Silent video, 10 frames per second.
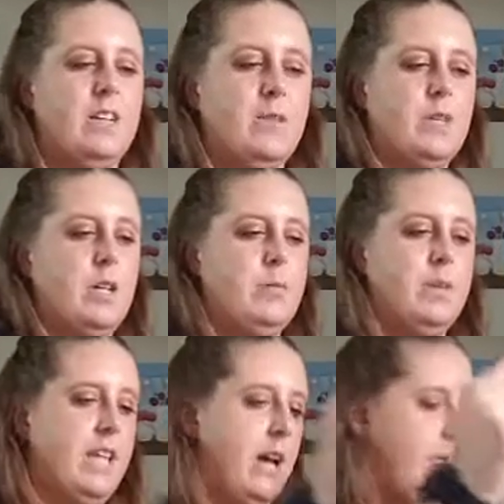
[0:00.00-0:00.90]
I'm gonna
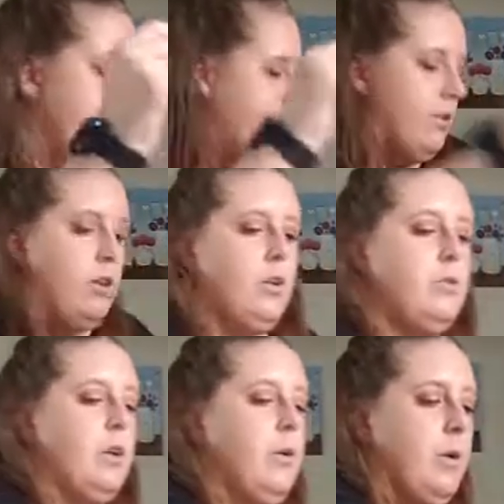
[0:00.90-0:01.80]
put that right. Oh
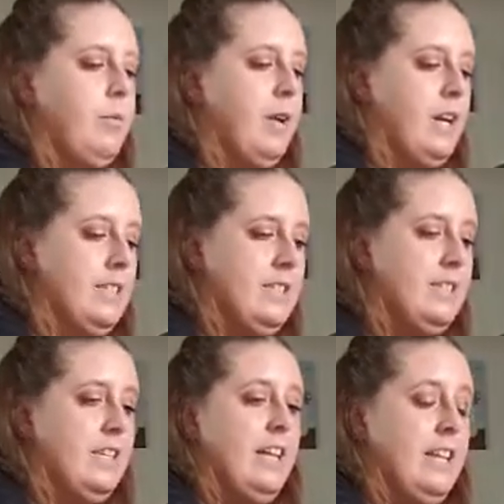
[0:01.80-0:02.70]
no, I'm not gonna
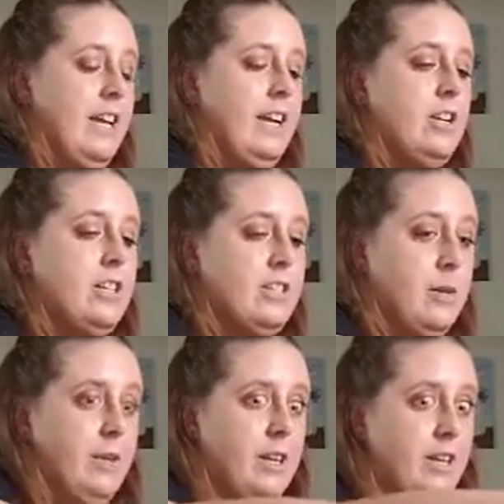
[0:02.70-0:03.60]
see that there, because
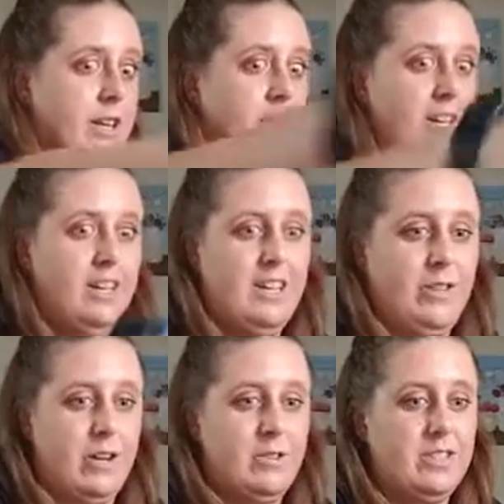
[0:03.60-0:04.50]
if
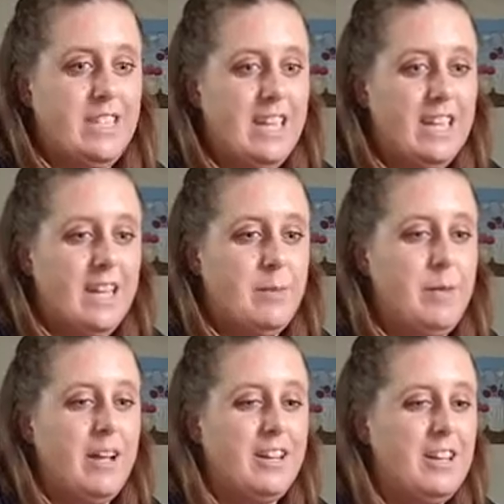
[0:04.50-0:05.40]
I don't see it, then I'm
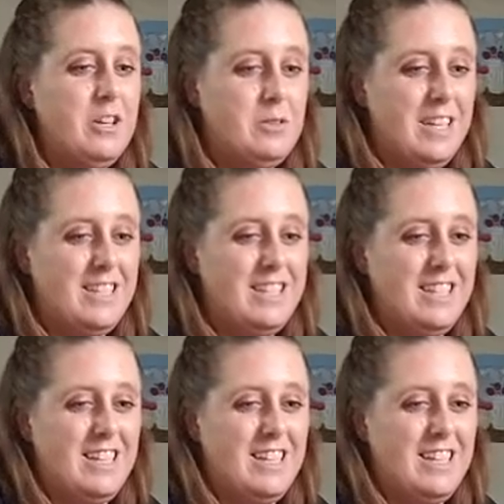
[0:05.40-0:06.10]
not gonna use it.